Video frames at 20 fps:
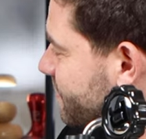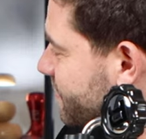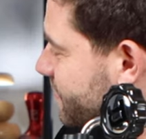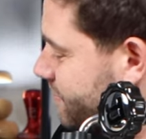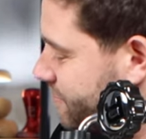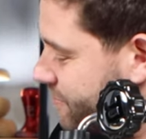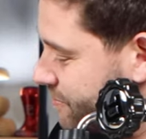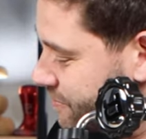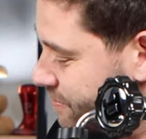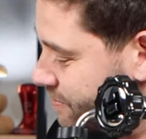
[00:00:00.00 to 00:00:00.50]

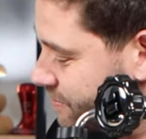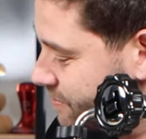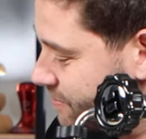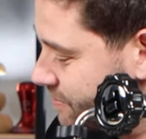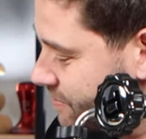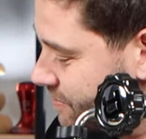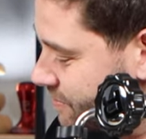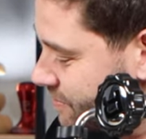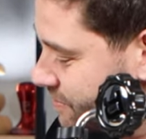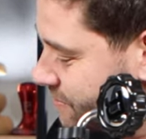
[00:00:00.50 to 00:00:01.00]

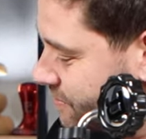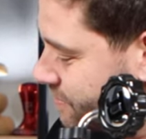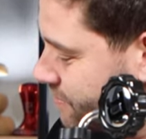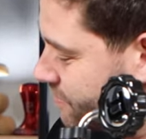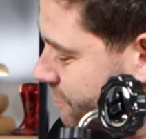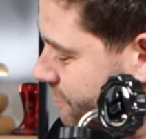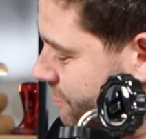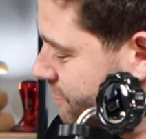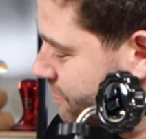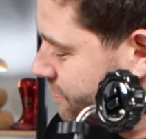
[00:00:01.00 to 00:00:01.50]

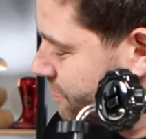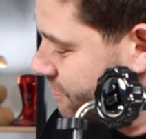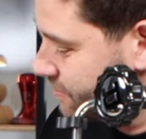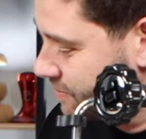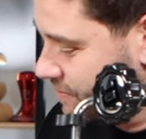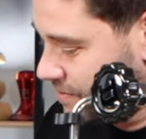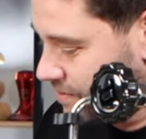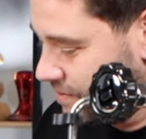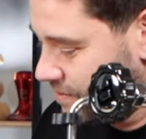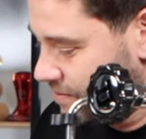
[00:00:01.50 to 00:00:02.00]

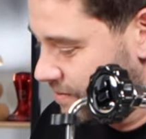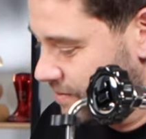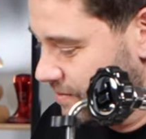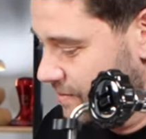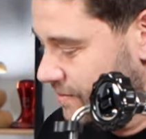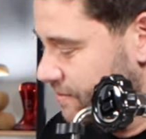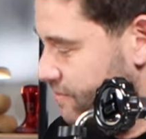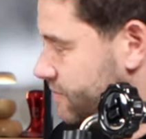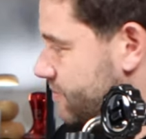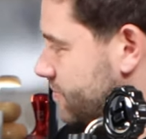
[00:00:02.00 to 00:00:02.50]

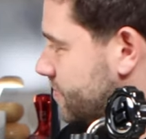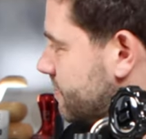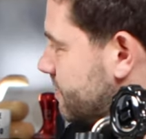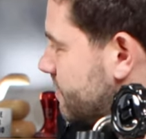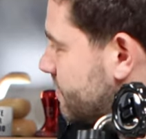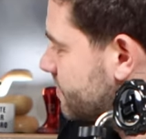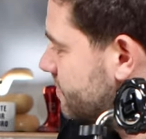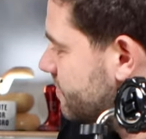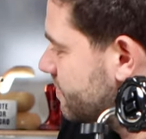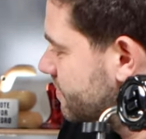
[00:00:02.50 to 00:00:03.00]

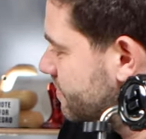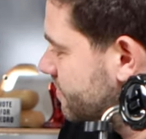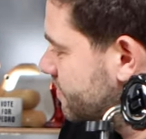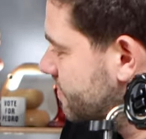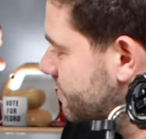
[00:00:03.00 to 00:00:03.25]
(not speaking)